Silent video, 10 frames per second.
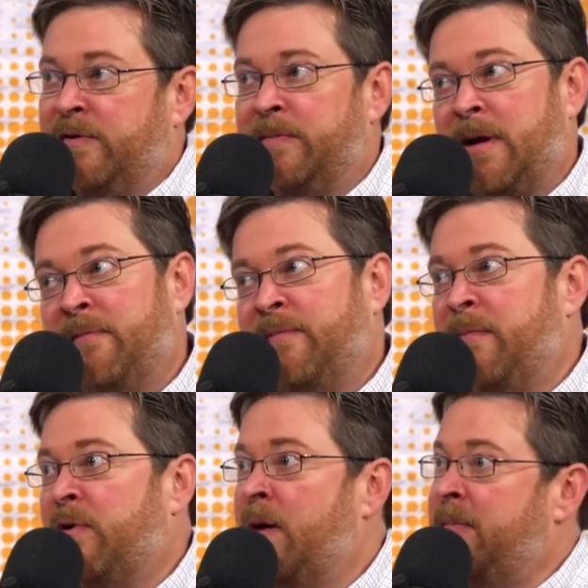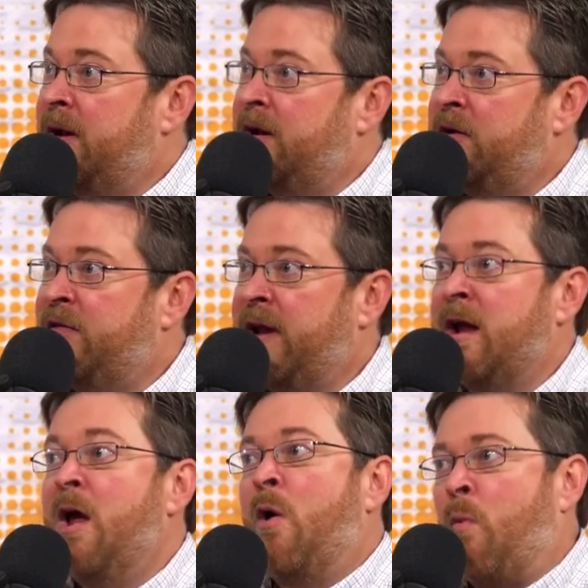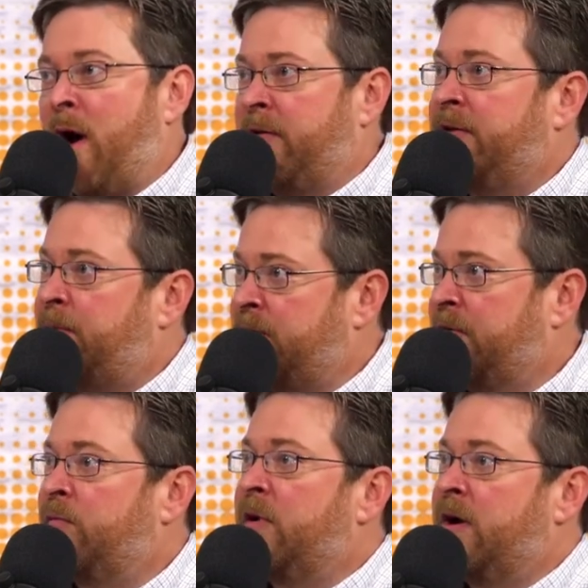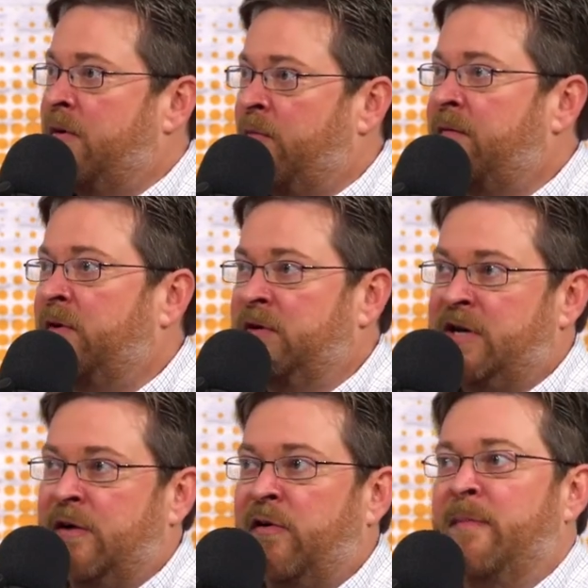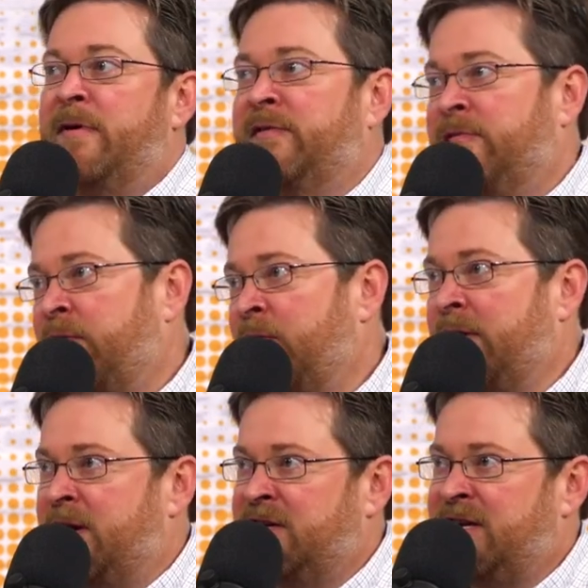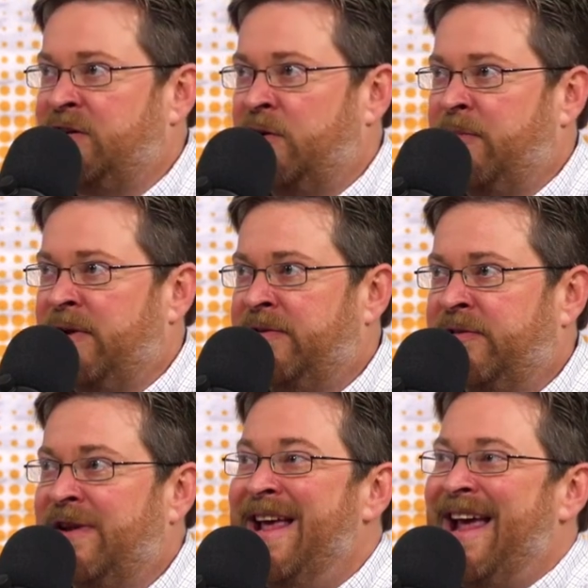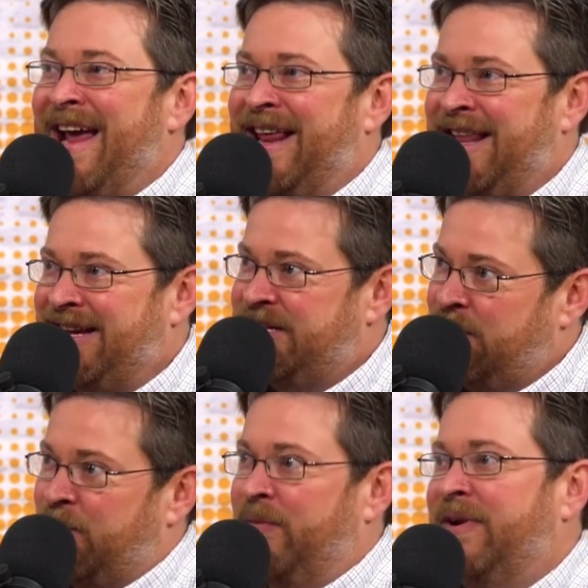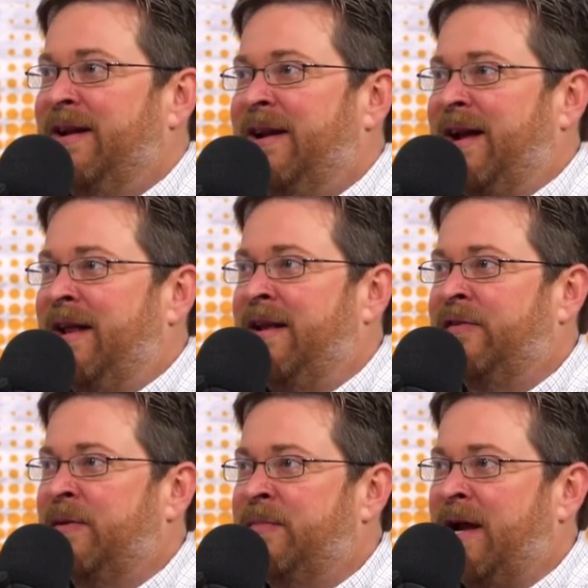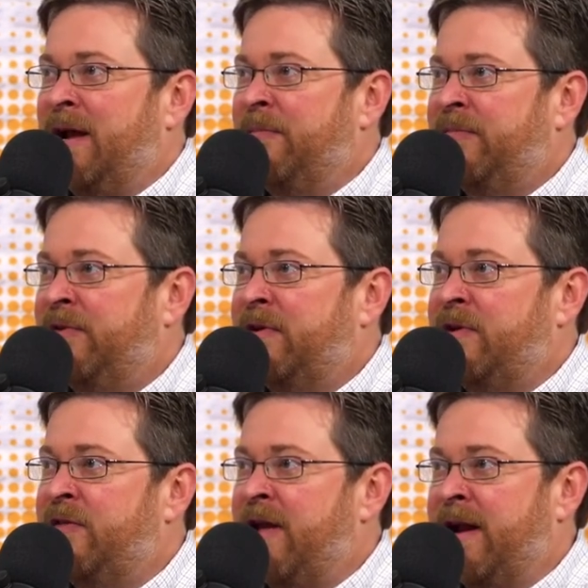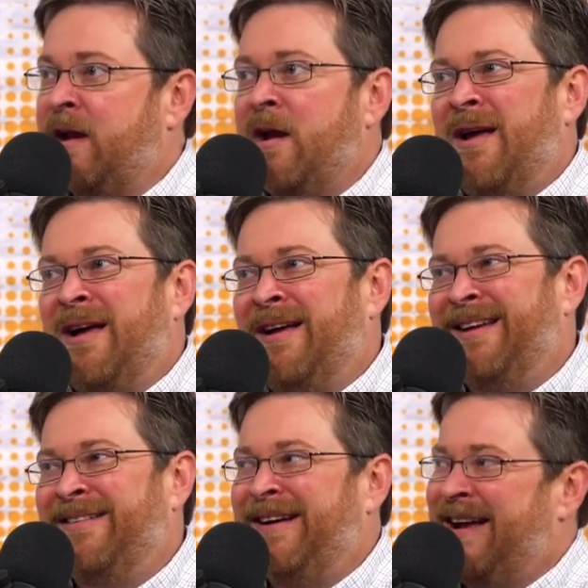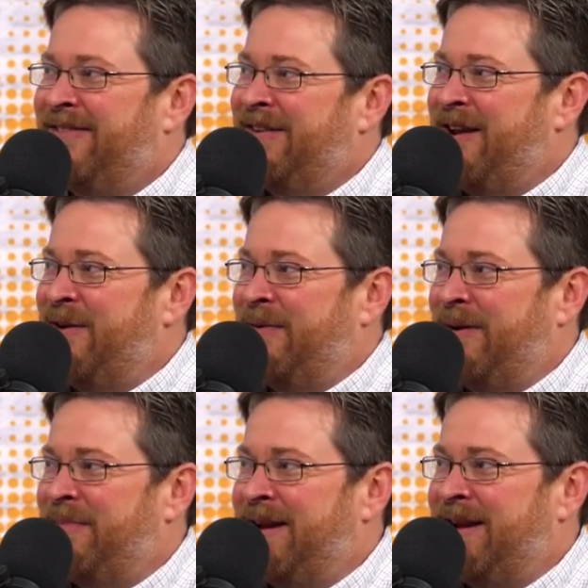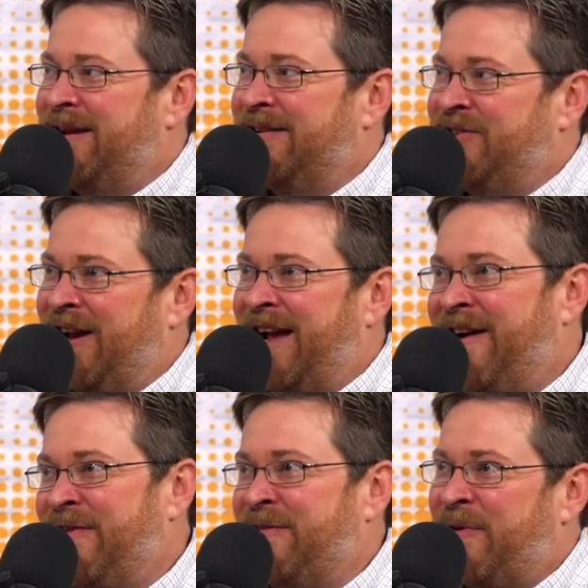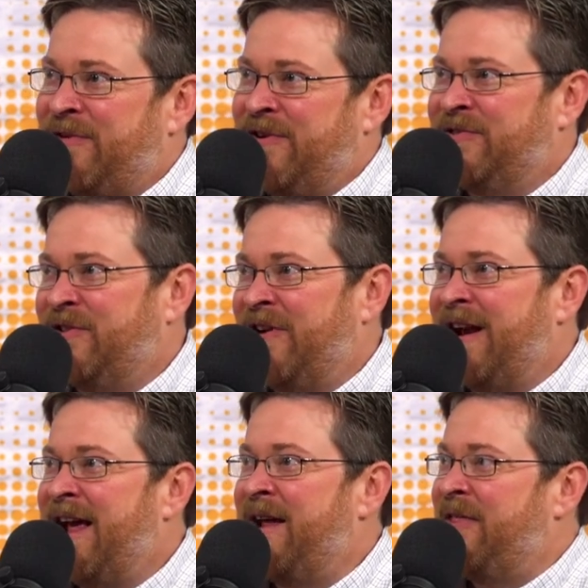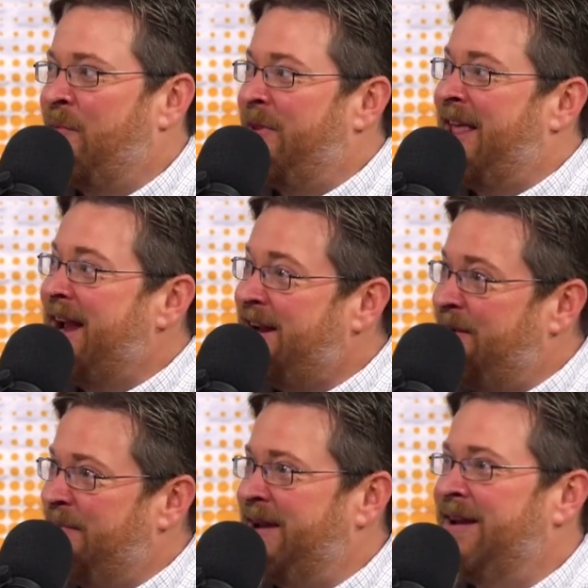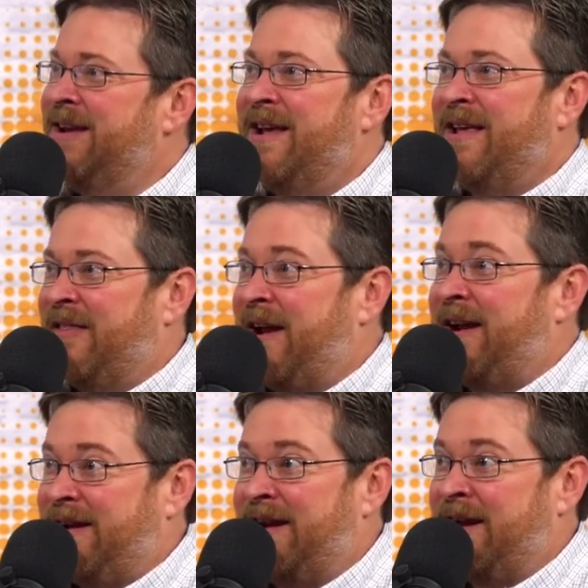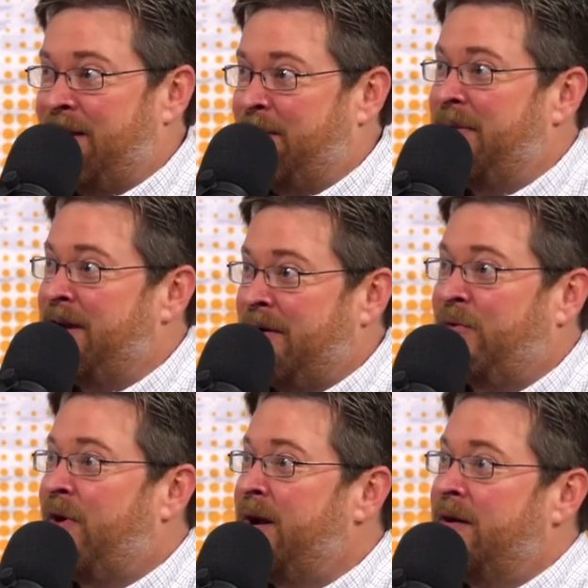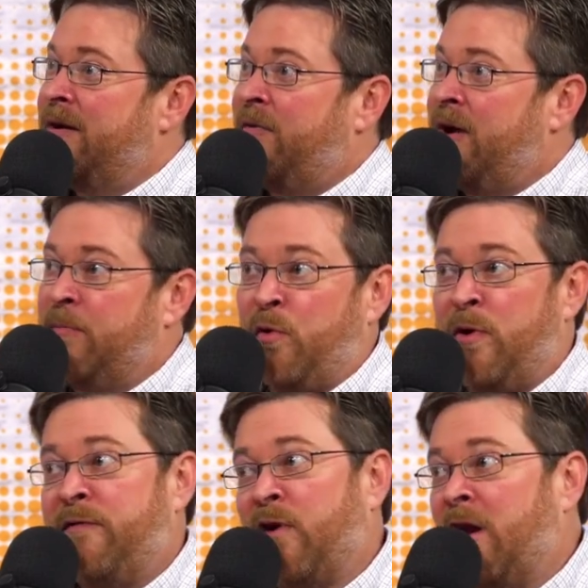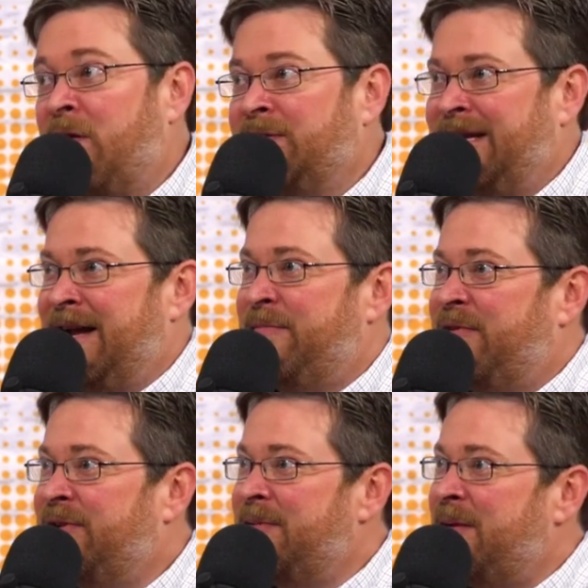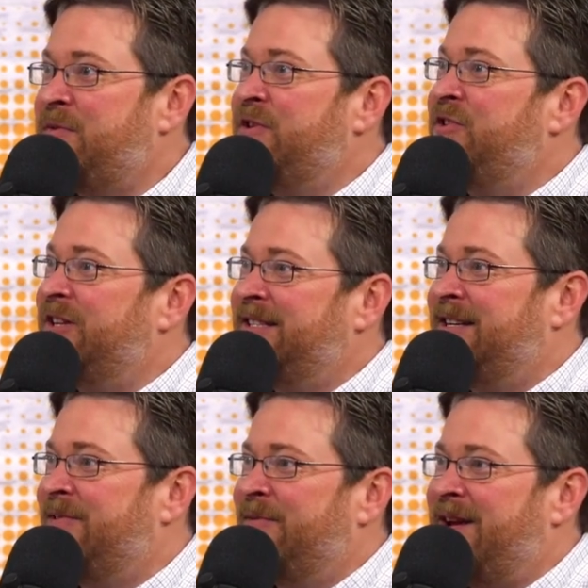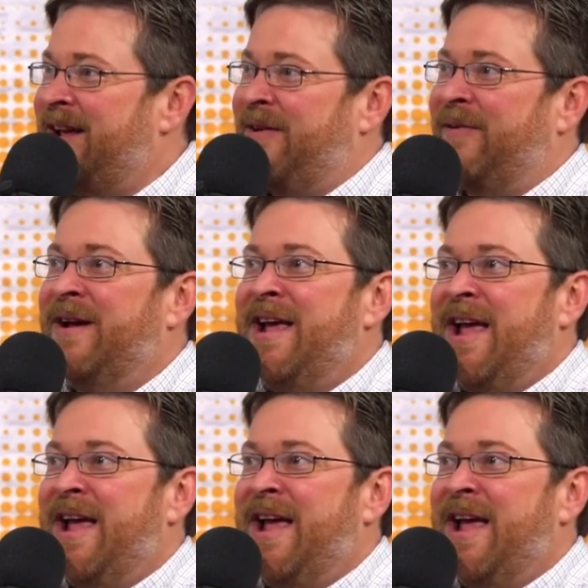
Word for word: Sometimes people come in and you think, wow, this person's really going to revolutionize our business. They're really going to change our business, and they don't. And then sometimes you think, oh, I don't know. I mean, should I hire this person or should I not? Then when they come in, they end up being a great employee for a long time. So sometimes you just don't know.